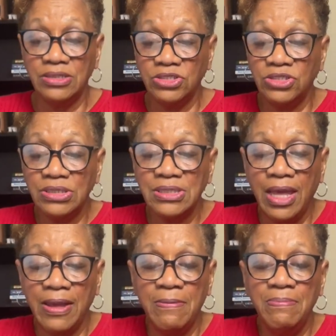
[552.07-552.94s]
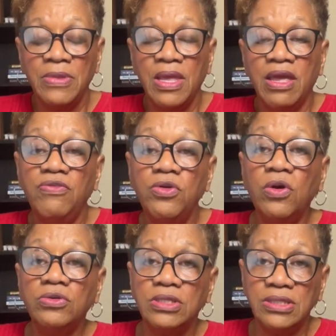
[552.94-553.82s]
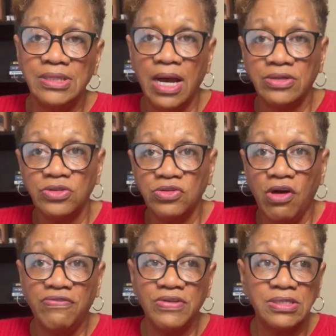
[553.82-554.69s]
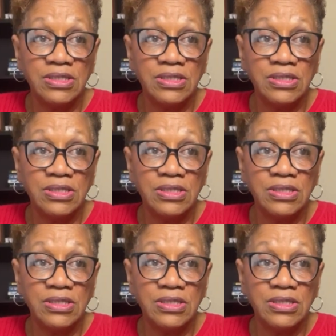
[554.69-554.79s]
It's just like if you go to the doctor's office,